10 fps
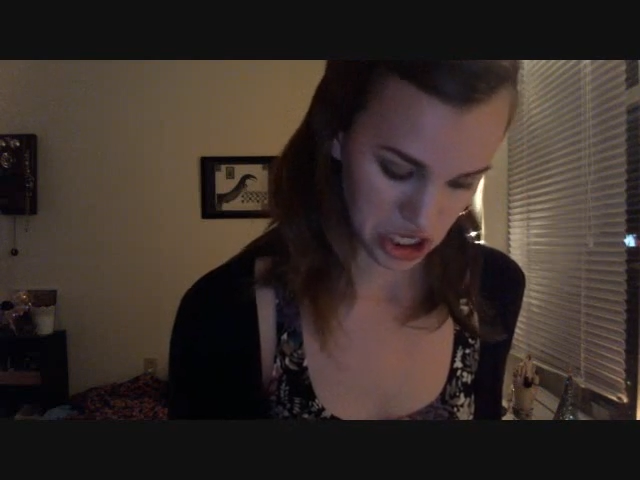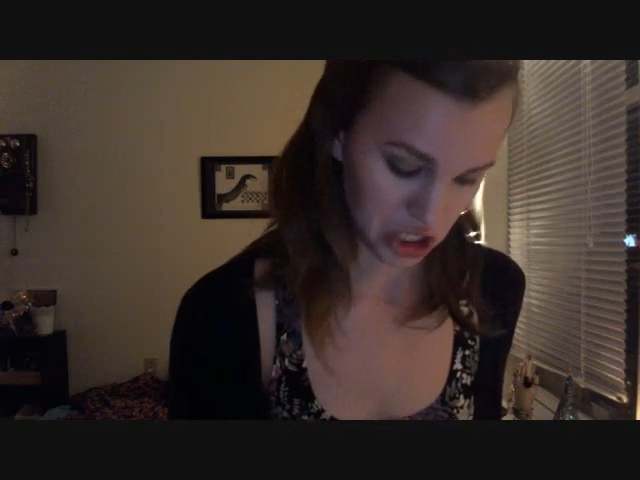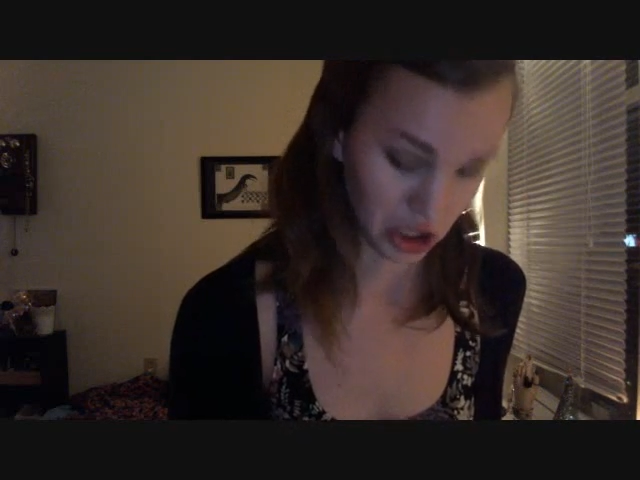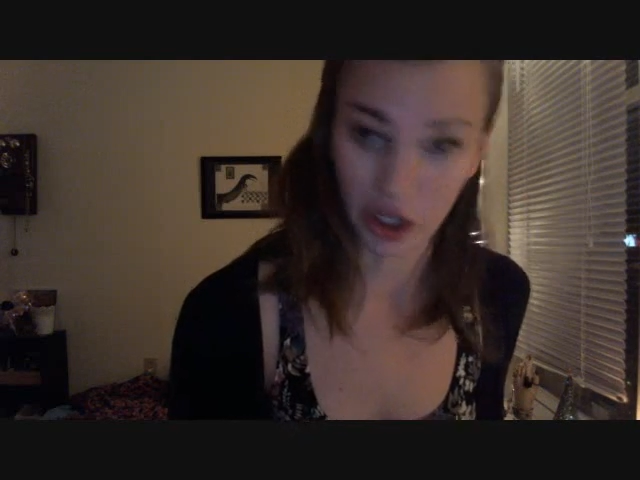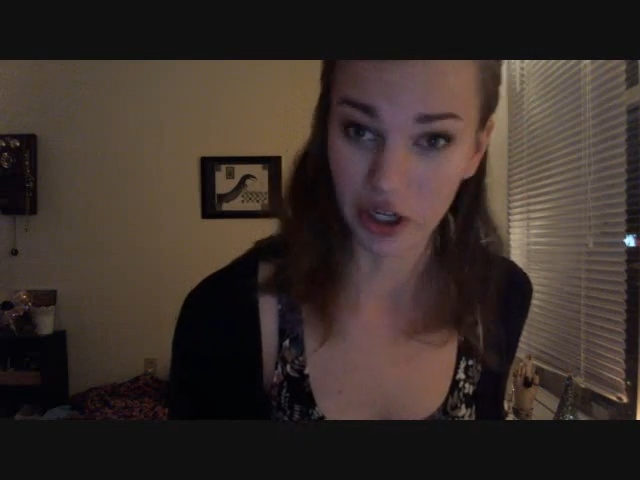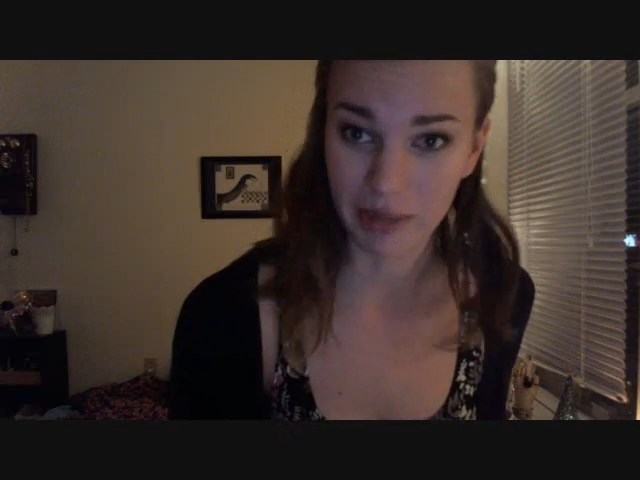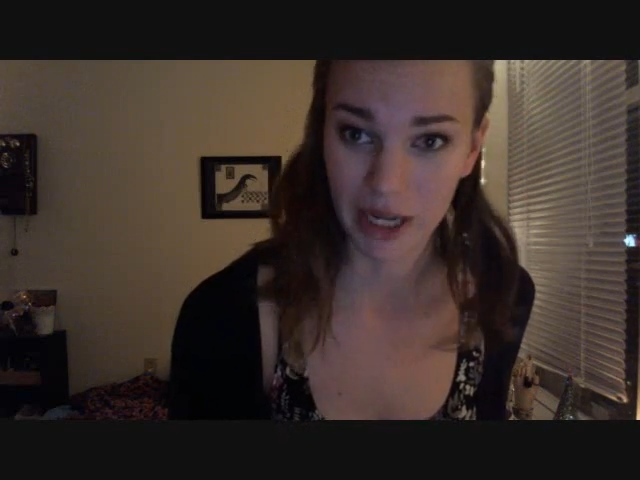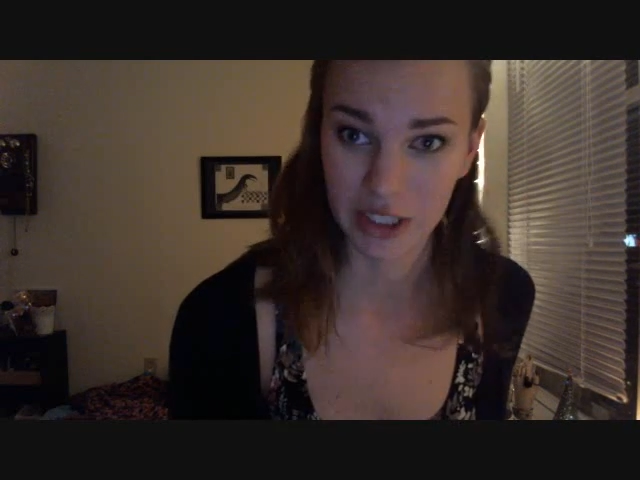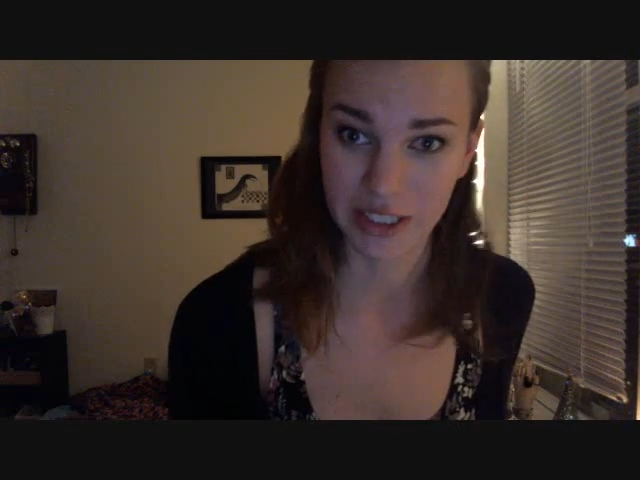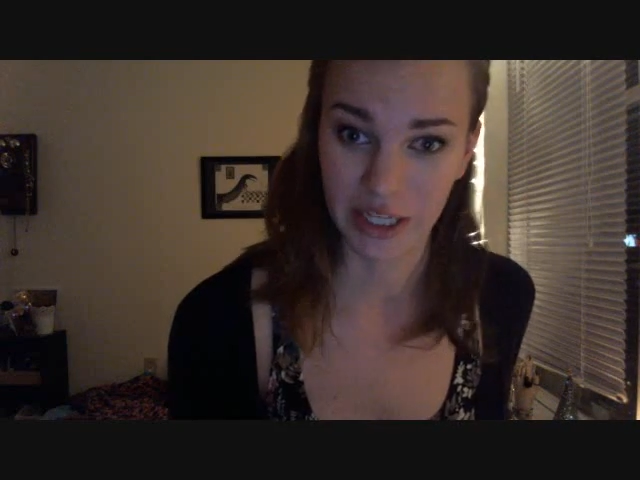you'll learn
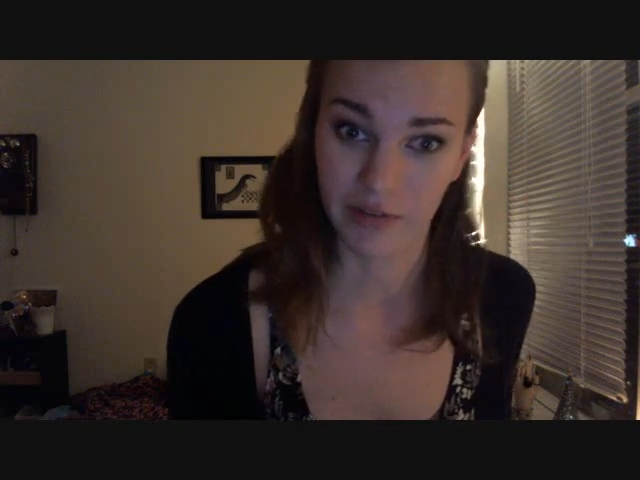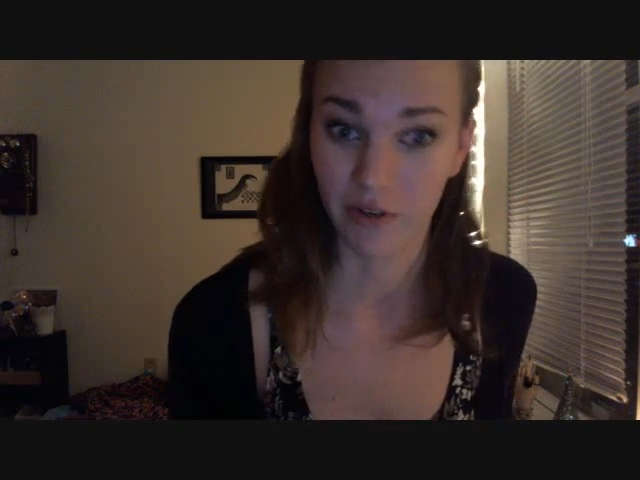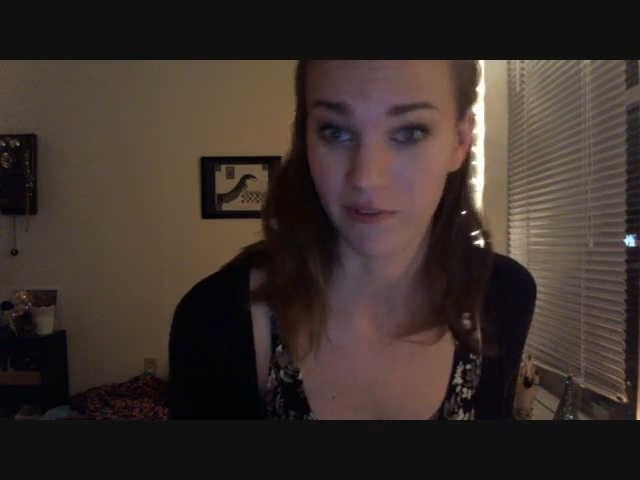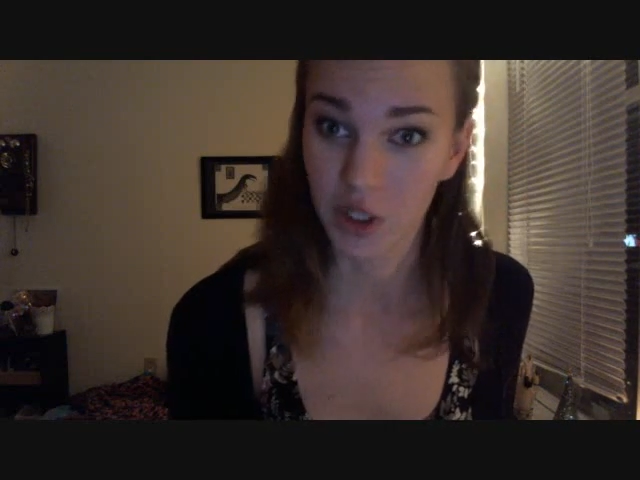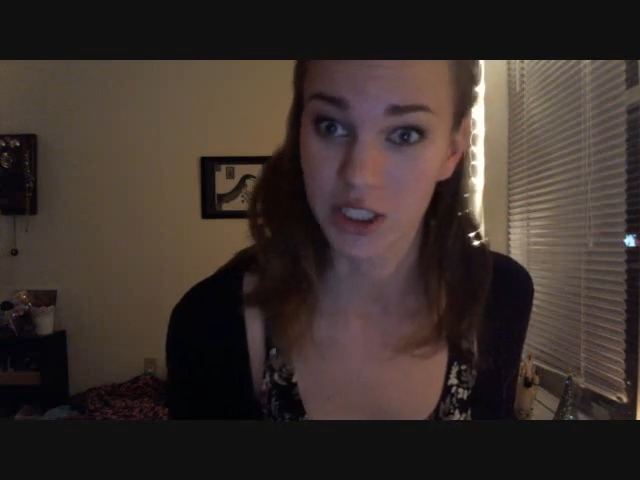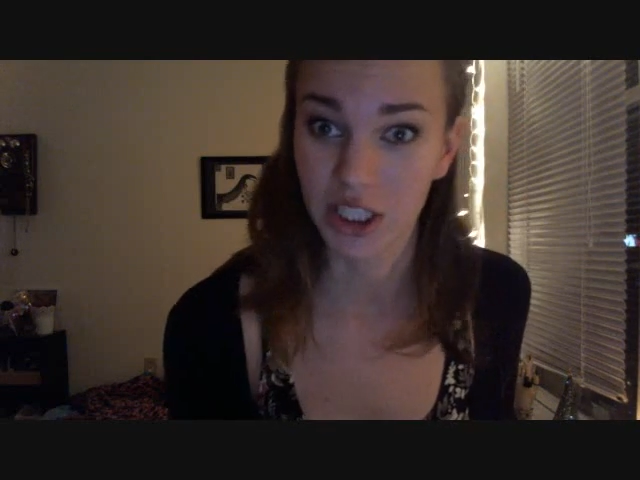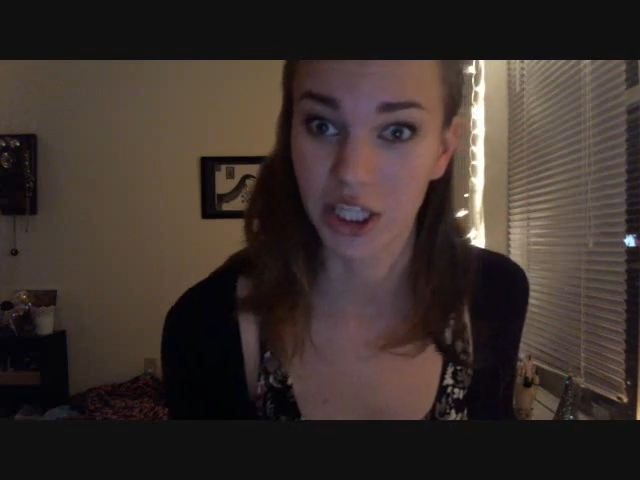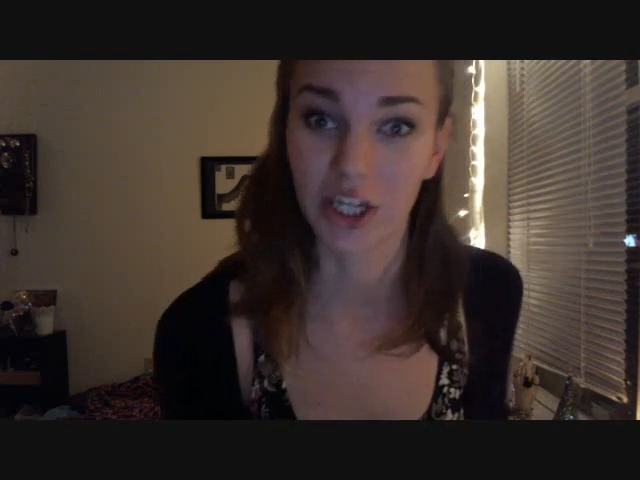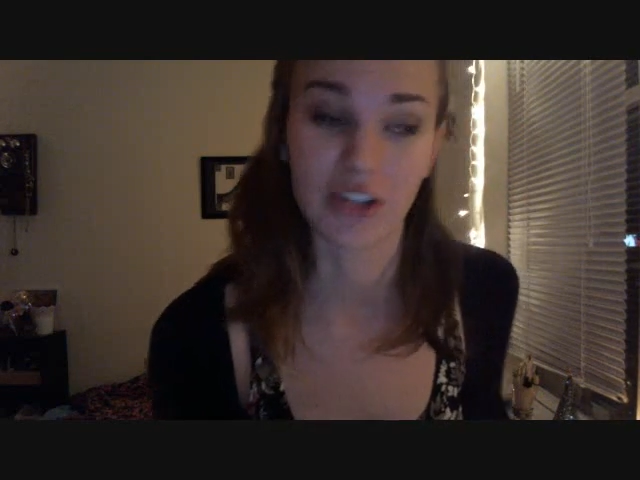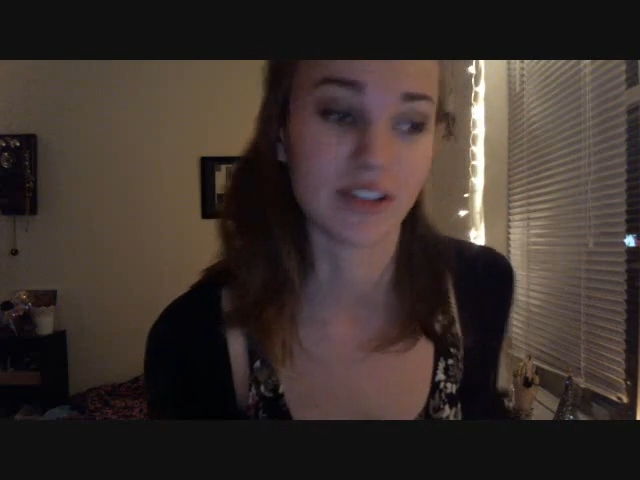about yourself, and you're forced to
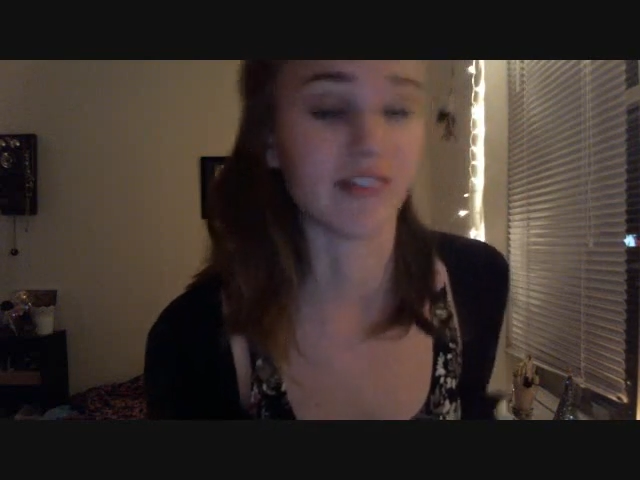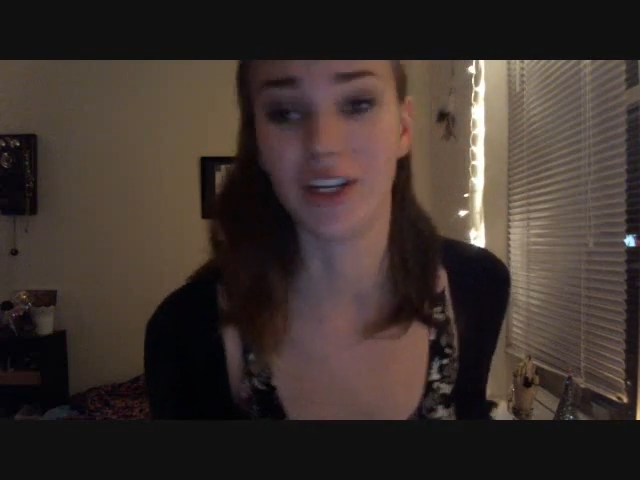look at yourself.